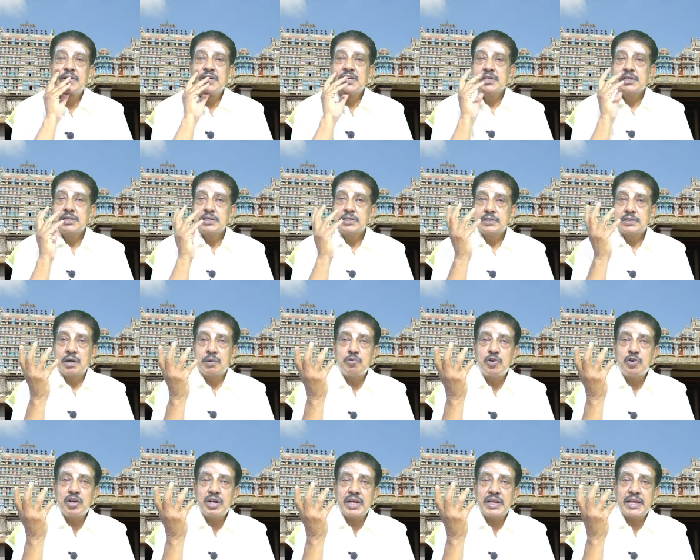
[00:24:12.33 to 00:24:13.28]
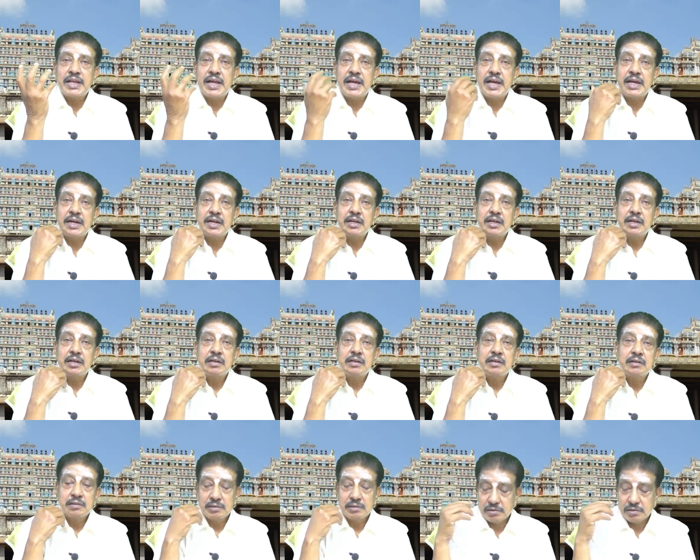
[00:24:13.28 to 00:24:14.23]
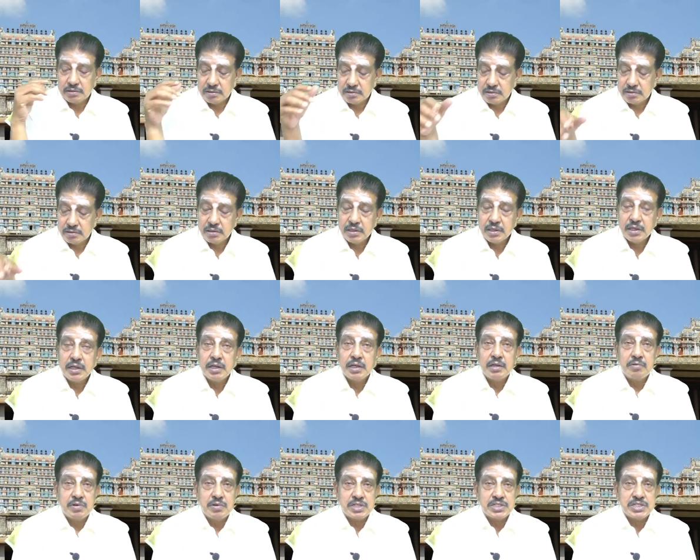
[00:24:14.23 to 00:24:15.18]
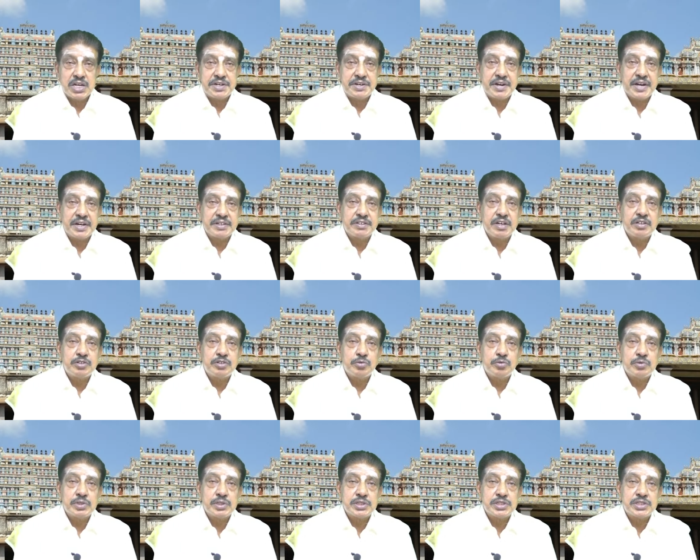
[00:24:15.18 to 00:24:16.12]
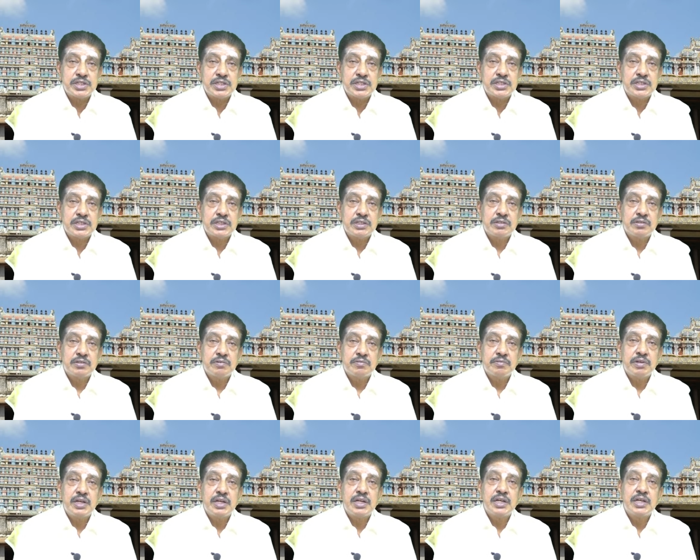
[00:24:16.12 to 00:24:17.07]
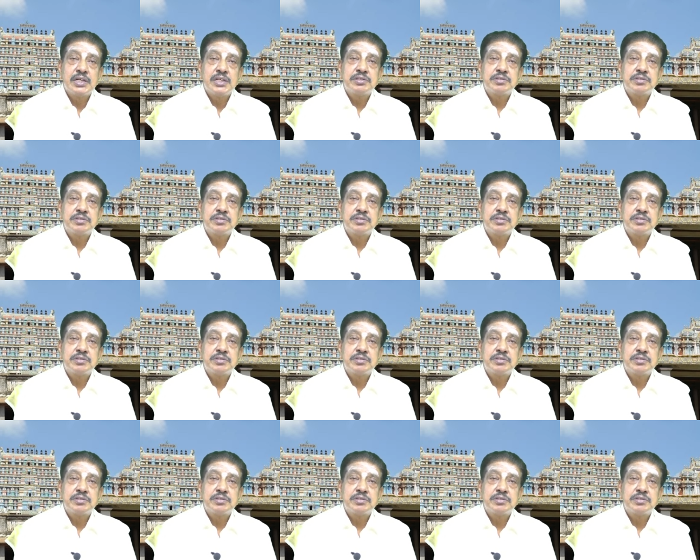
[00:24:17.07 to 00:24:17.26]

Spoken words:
Somehow or other, he was attracted towards that village.